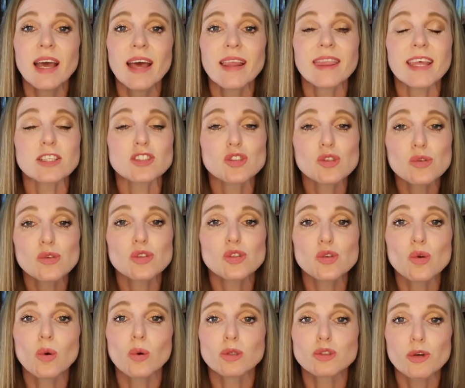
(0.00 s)
that suits
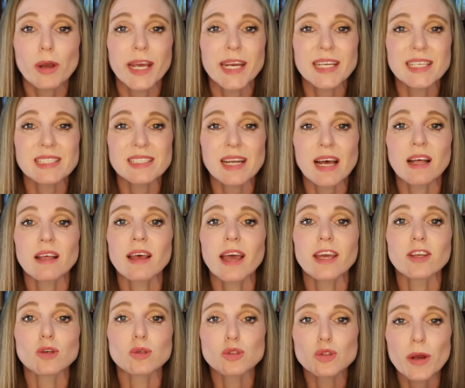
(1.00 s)
your trading style
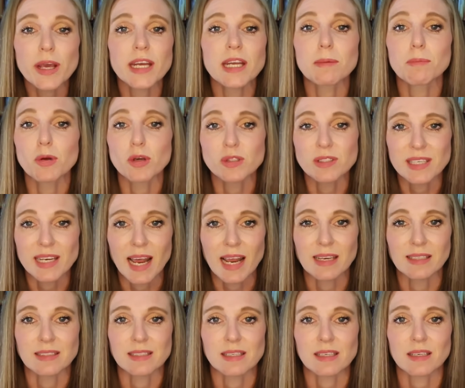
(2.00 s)
and your trading
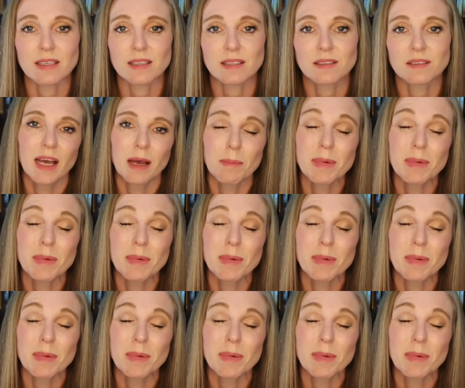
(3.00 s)
personality.